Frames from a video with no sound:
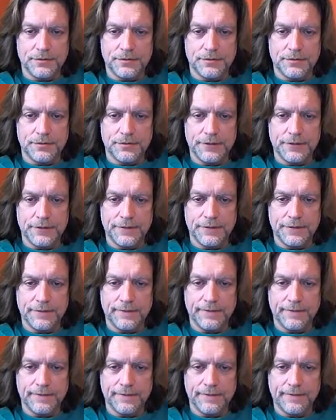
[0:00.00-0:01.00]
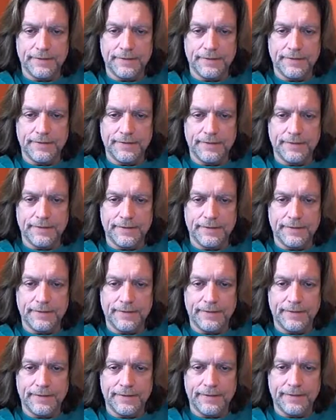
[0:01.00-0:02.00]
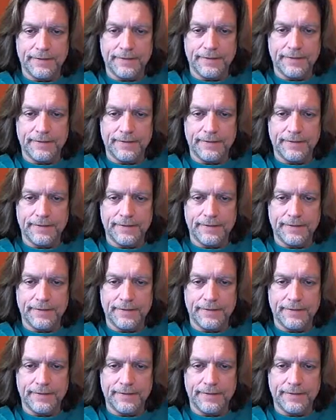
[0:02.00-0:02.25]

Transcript: Nothing is said.